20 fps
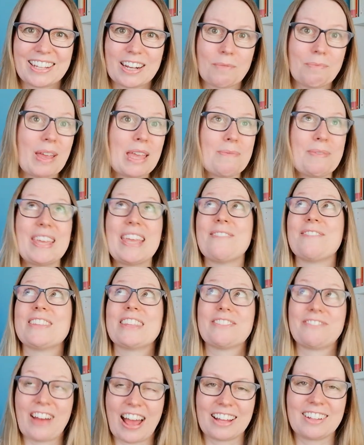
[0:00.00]
maybe
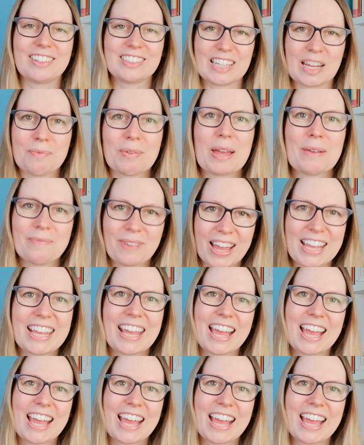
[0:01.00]
even the faculty, but in my